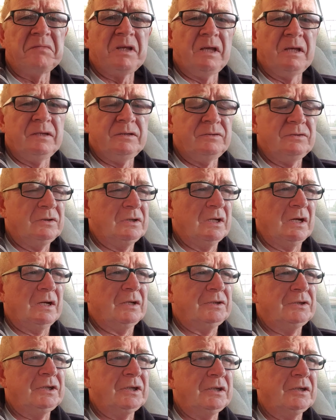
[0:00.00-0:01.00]
and you
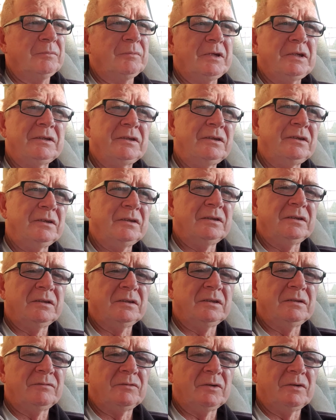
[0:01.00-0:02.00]
can't check your messages.
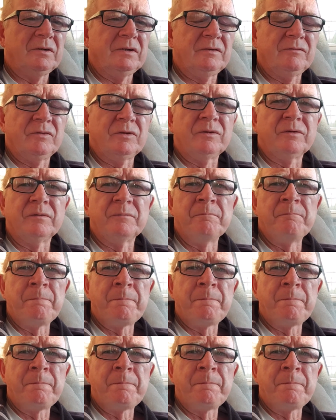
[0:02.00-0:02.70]
It's very difficult.